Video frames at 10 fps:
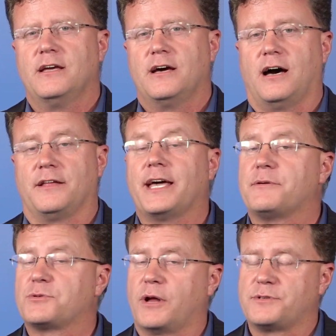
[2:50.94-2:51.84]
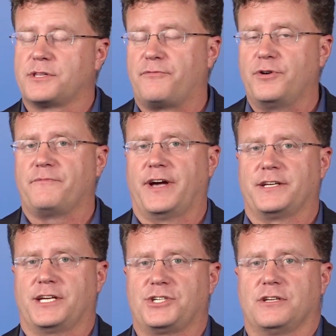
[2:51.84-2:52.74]
That was when I was at the Freedom
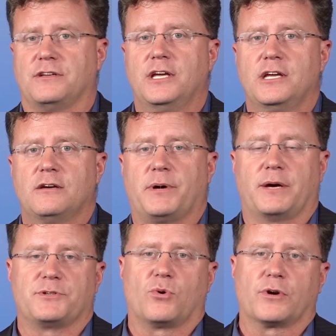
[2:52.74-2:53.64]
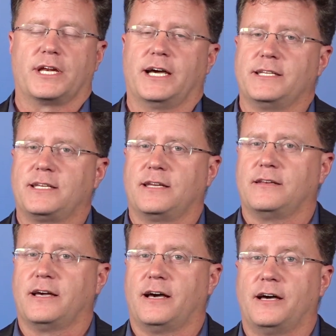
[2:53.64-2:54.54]
Foundation, but I was
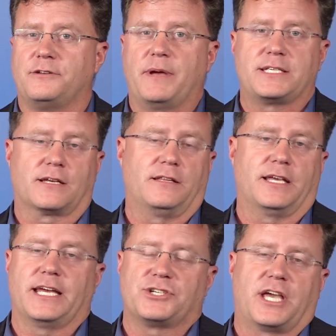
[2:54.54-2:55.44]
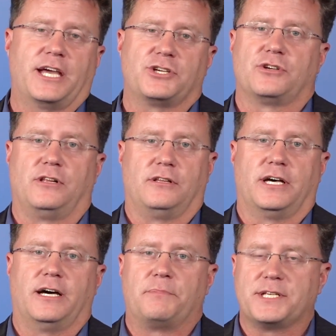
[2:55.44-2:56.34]
organizing basically an
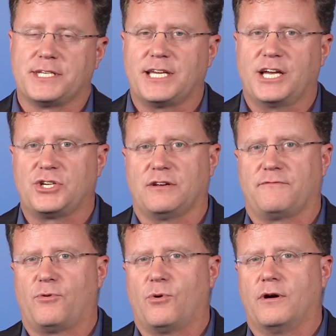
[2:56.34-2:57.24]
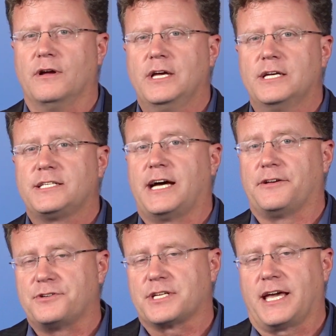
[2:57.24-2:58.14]
educational presentation for South
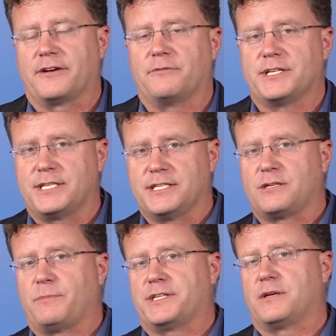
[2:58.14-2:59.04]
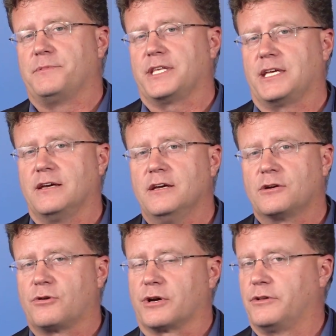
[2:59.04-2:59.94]
Thurston County residents about some of the
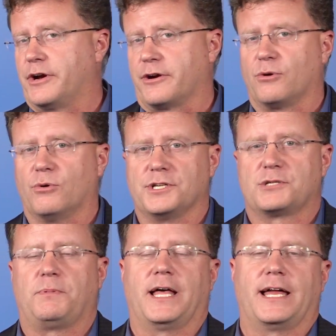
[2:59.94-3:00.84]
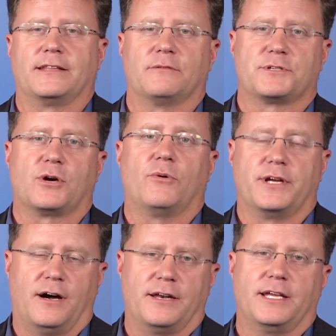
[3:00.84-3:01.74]
critical area ordinance planning that was going
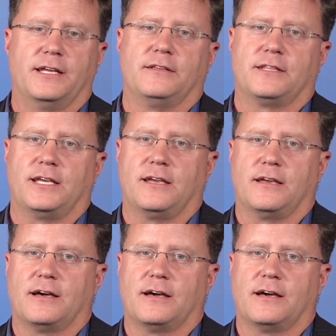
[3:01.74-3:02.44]
on in the